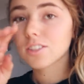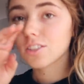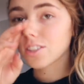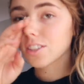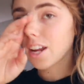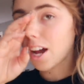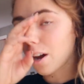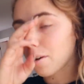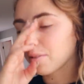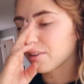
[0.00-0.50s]
So
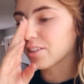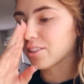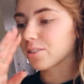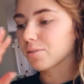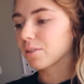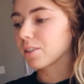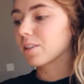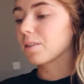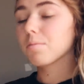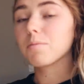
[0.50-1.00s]
now we're
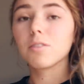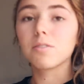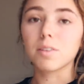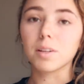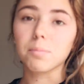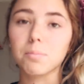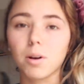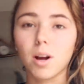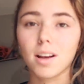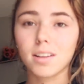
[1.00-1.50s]
doing the
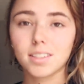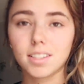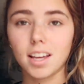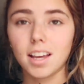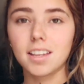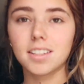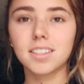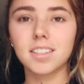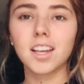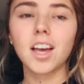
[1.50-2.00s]
moving
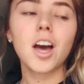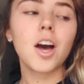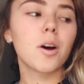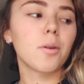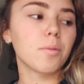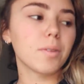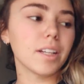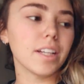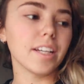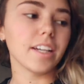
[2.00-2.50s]
process.
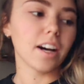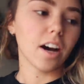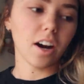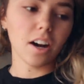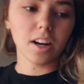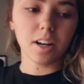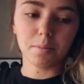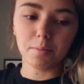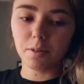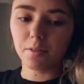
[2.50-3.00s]
We
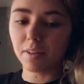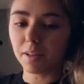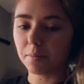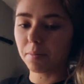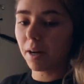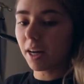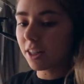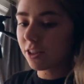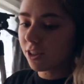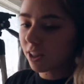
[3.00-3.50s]
are moving
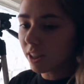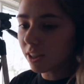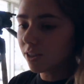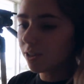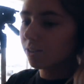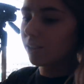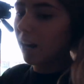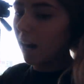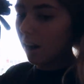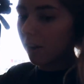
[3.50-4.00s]
my
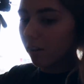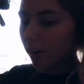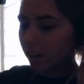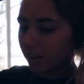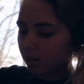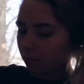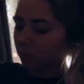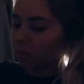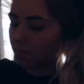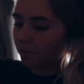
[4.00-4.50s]
dresser out
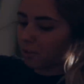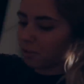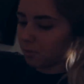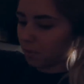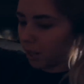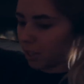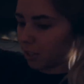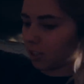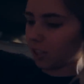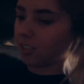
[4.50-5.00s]
and then we'll move
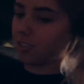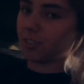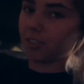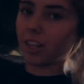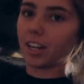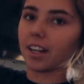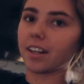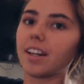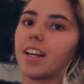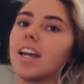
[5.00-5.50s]
my dresser
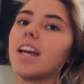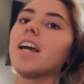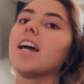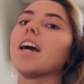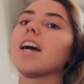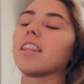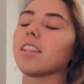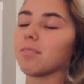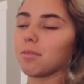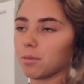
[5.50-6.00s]
in,
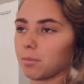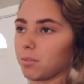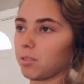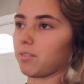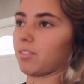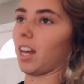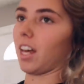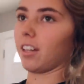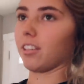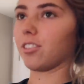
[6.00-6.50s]
then we'll move
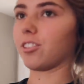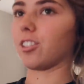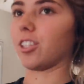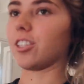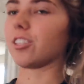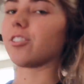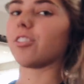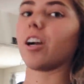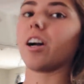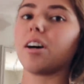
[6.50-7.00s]
Dallin's
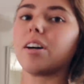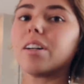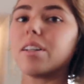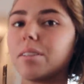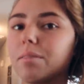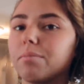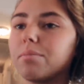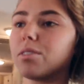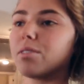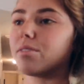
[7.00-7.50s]
dresser out
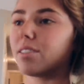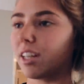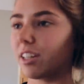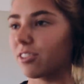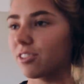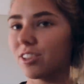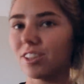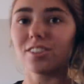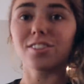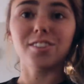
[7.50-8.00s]
and move
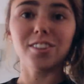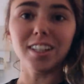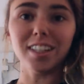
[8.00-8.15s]
Dallin's dresser